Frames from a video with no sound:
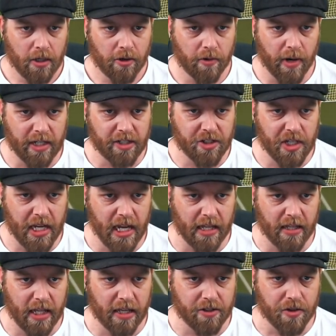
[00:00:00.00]
Krejci
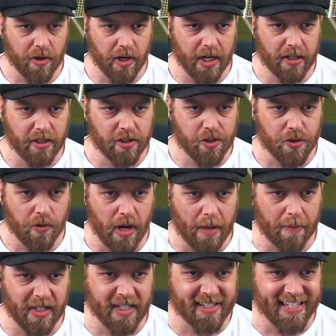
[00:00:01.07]
out there trying to
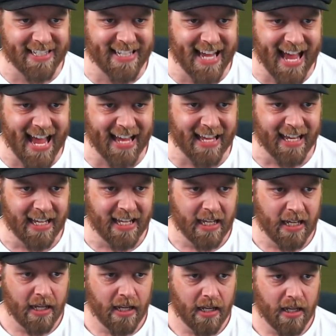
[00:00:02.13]
disrupt this attack.
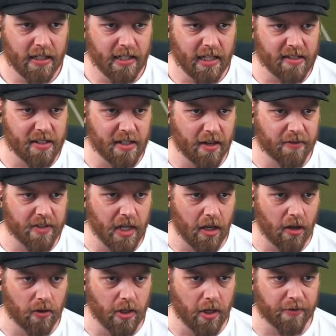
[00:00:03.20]
He does enough to
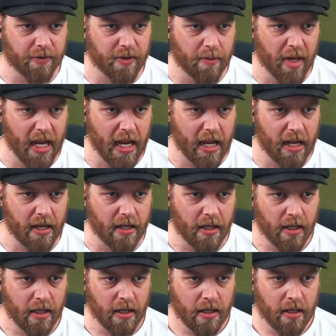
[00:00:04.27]
hold off the man.
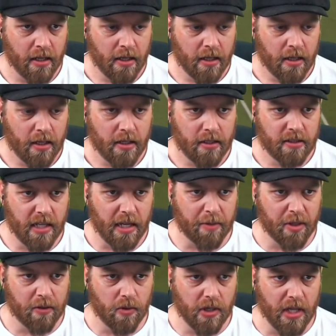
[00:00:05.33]

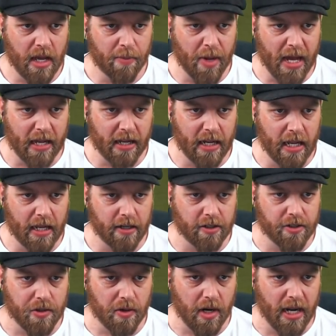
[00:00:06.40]
Demi will get back now to
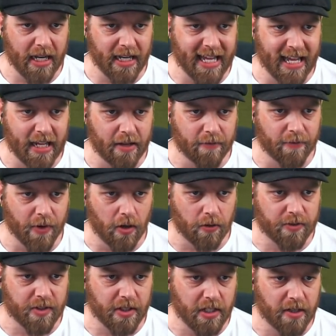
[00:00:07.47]
try and get
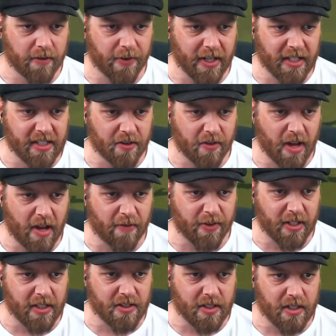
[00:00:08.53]
involved in the defensive
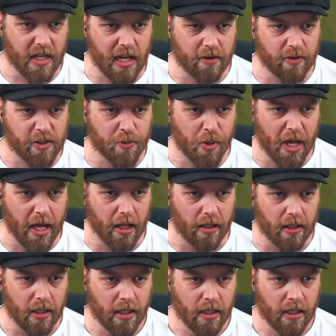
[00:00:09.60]
efforts. And here is Pell.